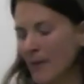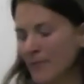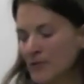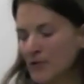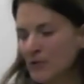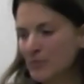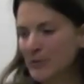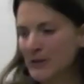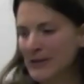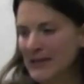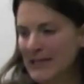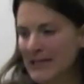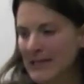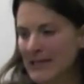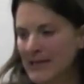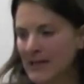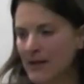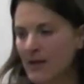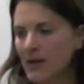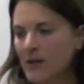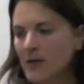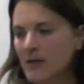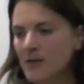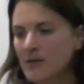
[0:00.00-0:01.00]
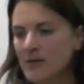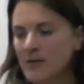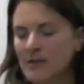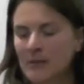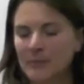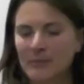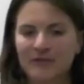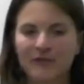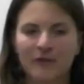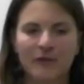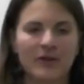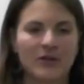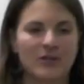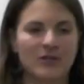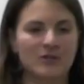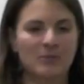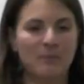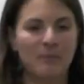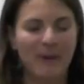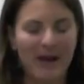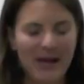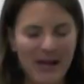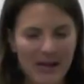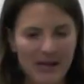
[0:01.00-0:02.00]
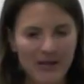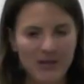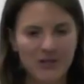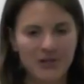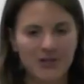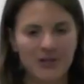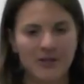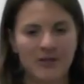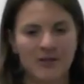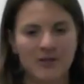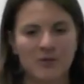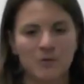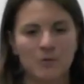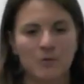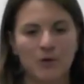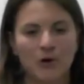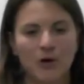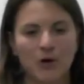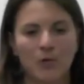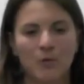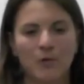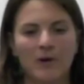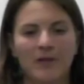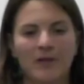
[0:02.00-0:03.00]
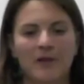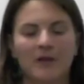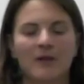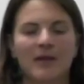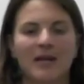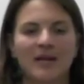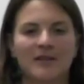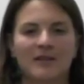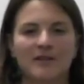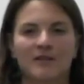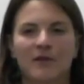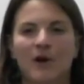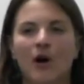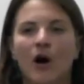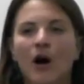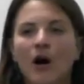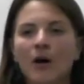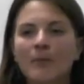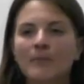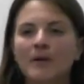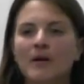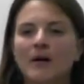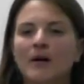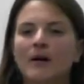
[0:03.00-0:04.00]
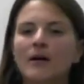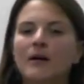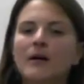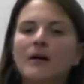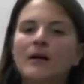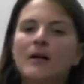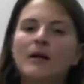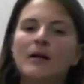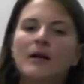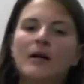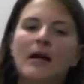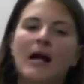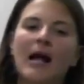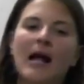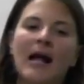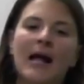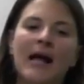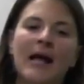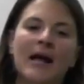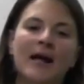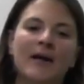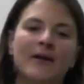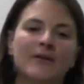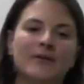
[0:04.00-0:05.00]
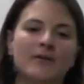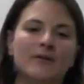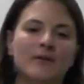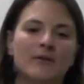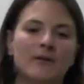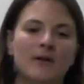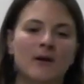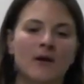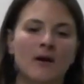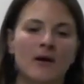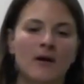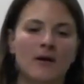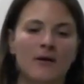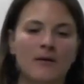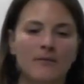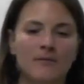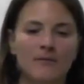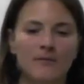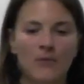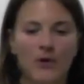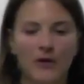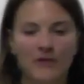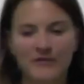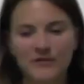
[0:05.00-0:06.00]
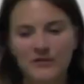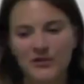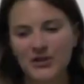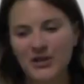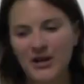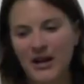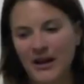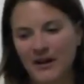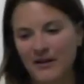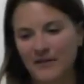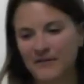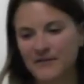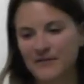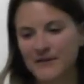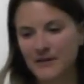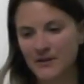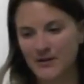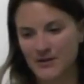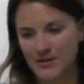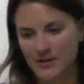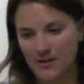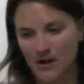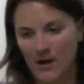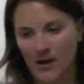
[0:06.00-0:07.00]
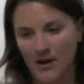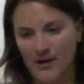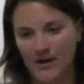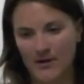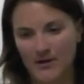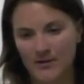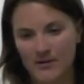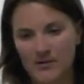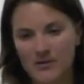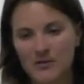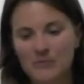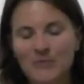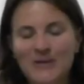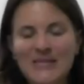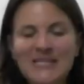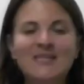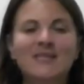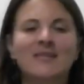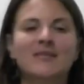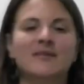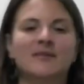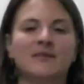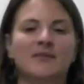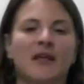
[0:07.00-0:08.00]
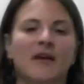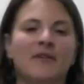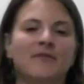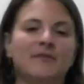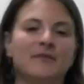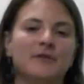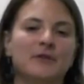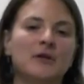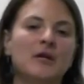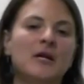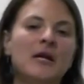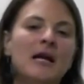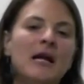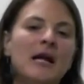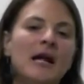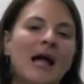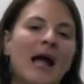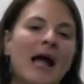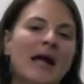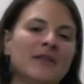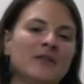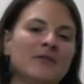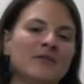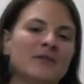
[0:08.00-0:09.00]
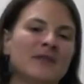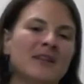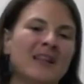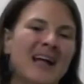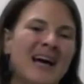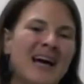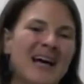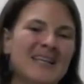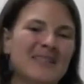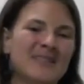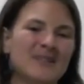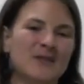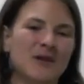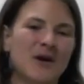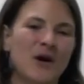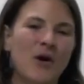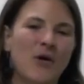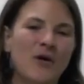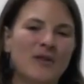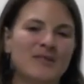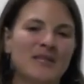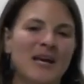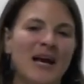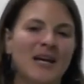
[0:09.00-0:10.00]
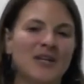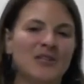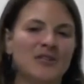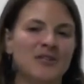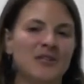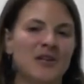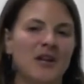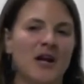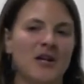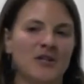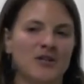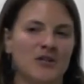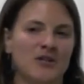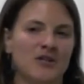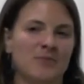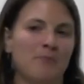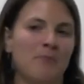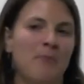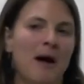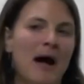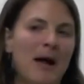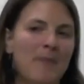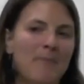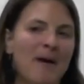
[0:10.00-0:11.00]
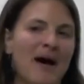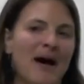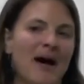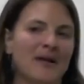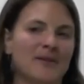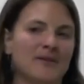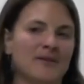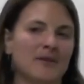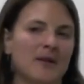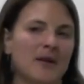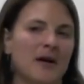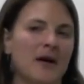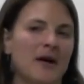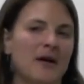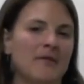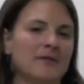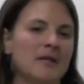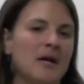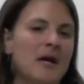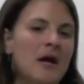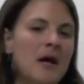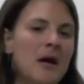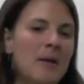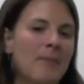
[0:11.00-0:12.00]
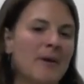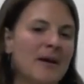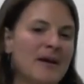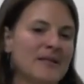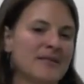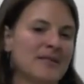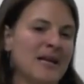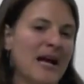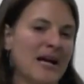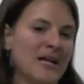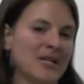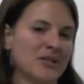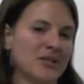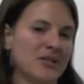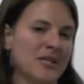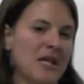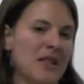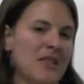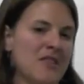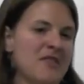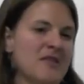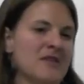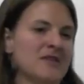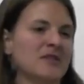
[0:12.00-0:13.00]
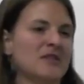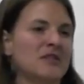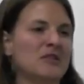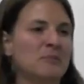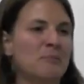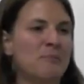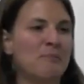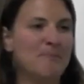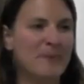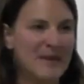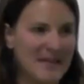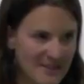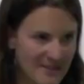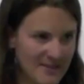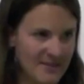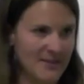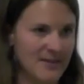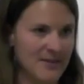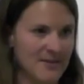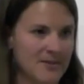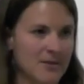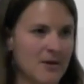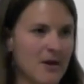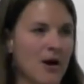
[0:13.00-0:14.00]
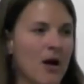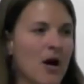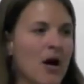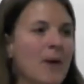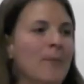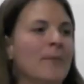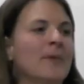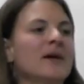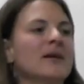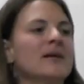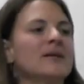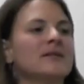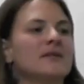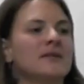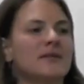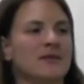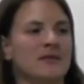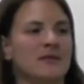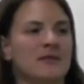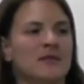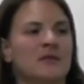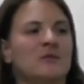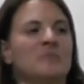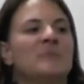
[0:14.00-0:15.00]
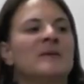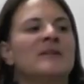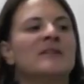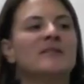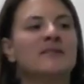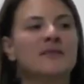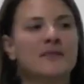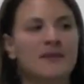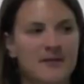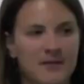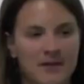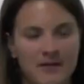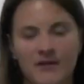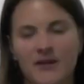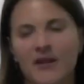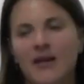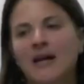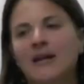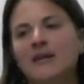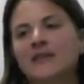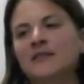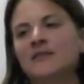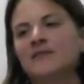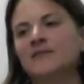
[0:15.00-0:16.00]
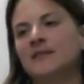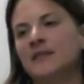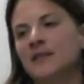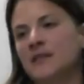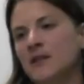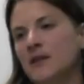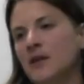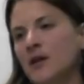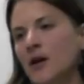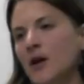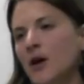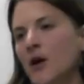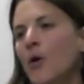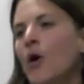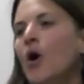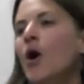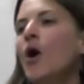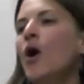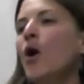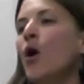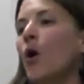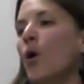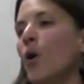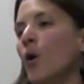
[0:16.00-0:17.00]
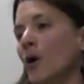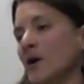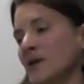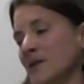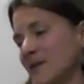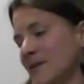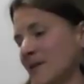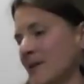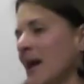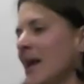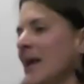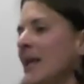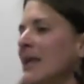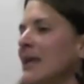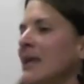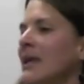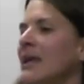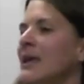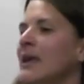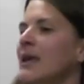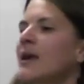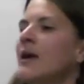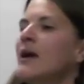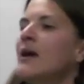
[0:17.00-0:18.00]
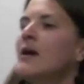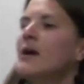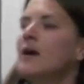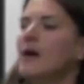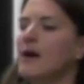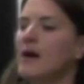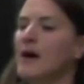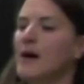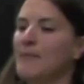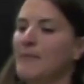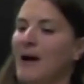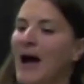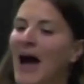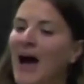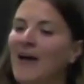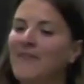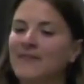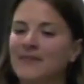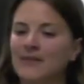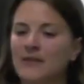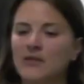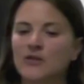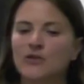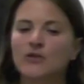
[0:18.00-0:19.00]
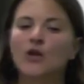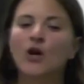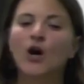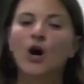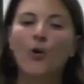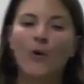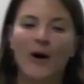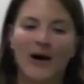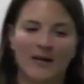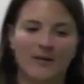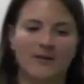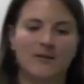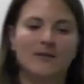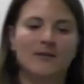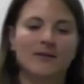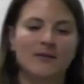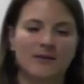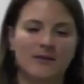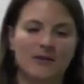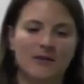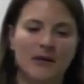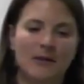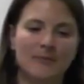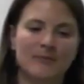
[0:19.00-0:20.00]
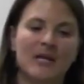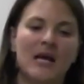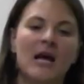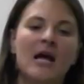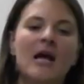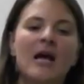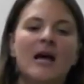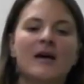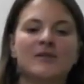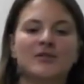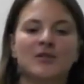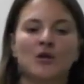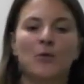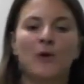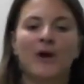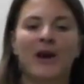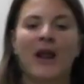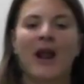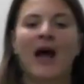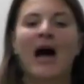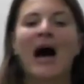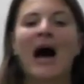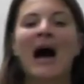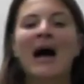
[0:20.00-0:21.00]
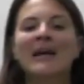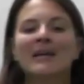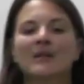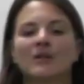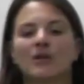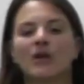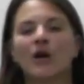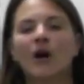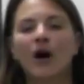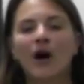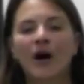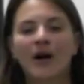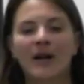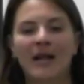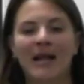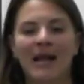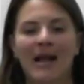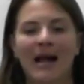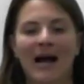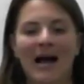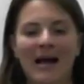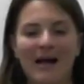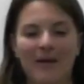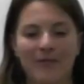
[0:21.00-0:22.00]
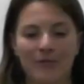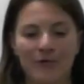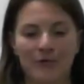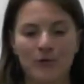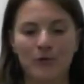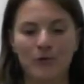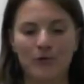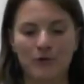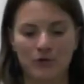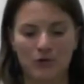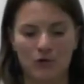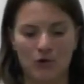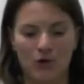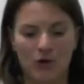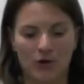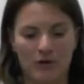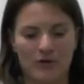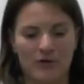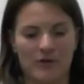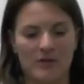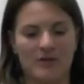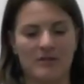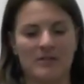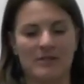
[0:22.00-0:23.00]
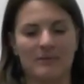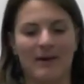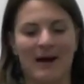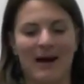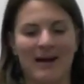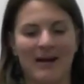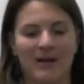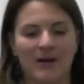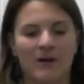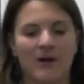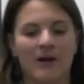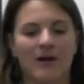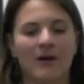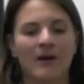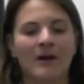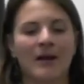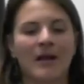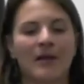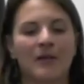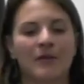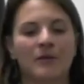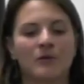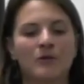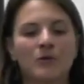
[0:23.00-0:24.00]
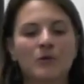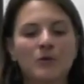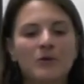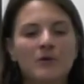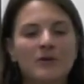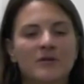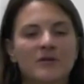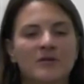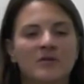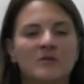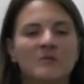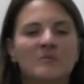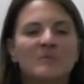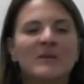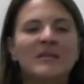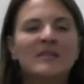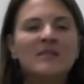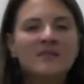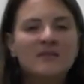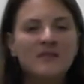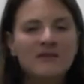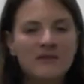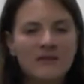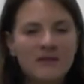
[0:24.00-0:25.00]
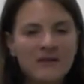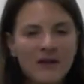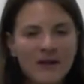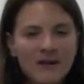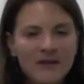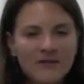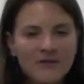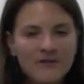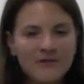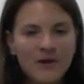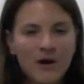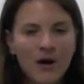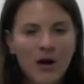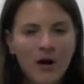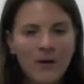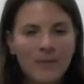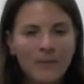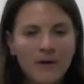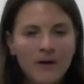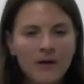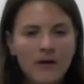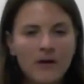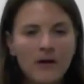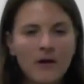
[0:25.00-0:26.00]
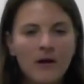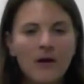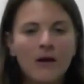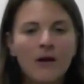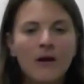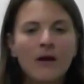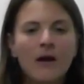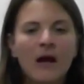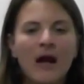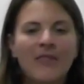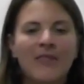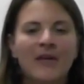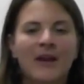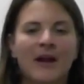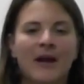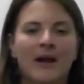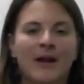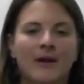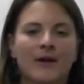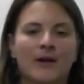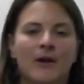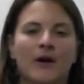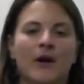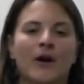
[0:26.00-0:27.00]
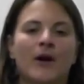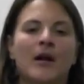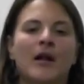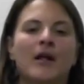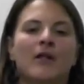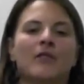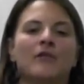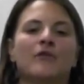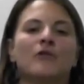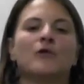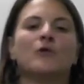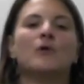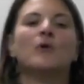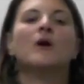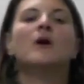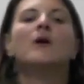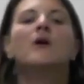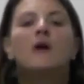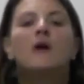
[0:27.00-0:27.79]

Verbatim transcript: you bring in some of Chris Beche in his work with collective karma and morphogenetic fields on a species level, and you realize, oh, it's actually not just my past lives, but it's actually the species karma. It's the species collective ego or psyche having these coex systems. And so when I incarnate through the solar system, I incarnate through the species collective karma, and then I incarnate through